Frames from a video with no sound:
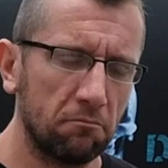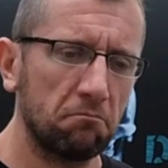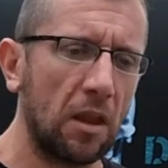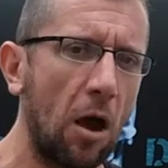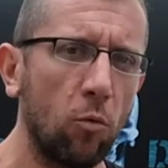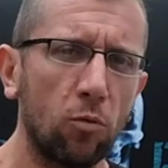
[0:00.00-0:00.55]

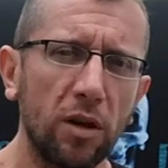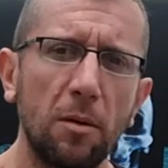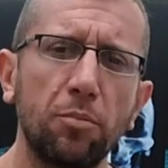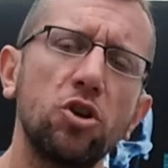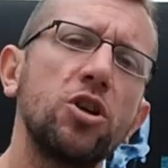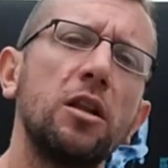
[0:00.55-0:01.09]
I would really
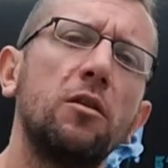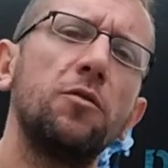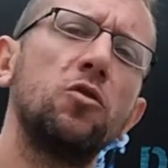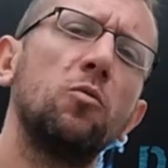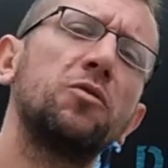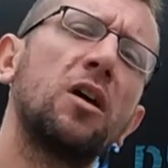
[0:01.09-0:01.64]
appreciate if you
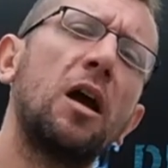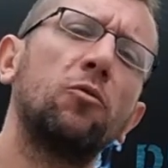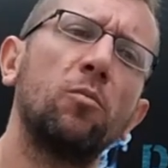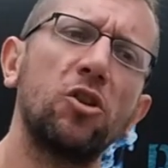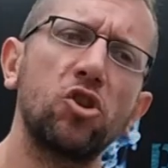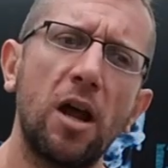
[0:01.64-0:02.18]
subscribe to
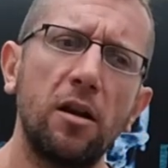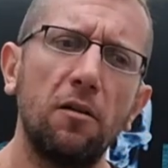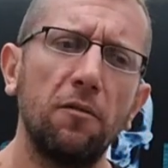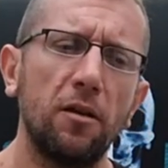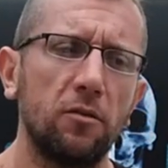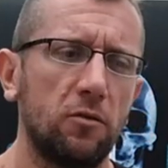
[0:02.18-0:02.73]
my channel,
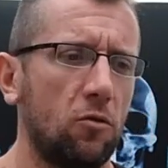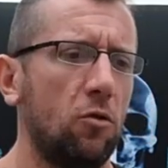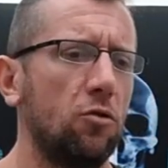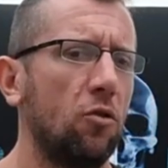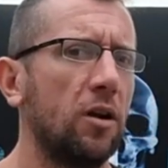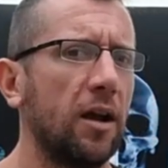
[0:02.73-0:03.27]
so
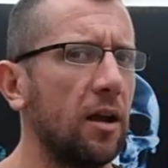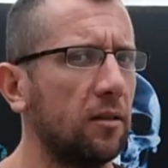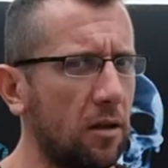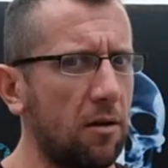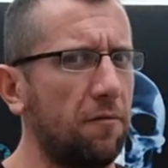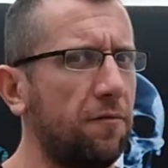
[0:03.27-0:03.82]
you're gonna get
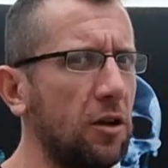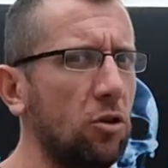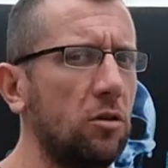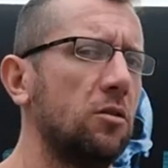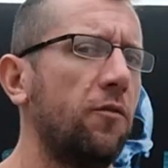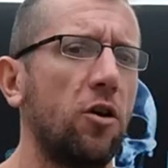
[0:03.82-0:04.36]
a free
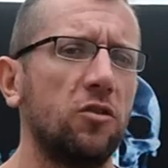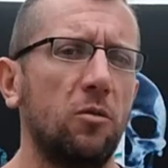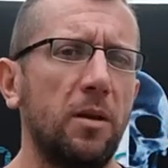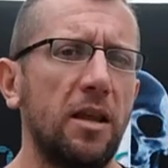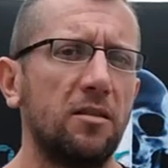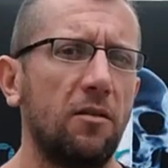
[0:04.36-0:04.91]
dose of
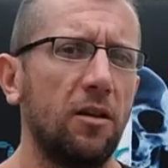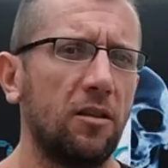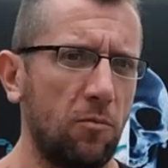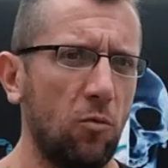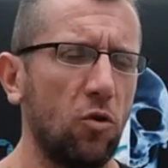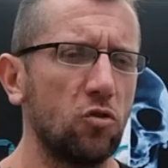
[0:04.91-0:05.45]
awesomeness every time
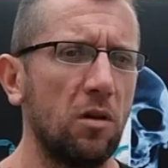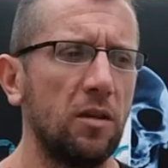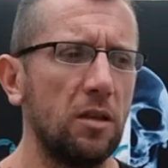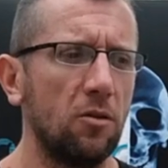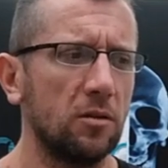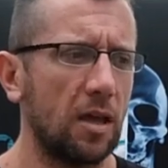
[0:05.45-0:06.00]
you watch my videos.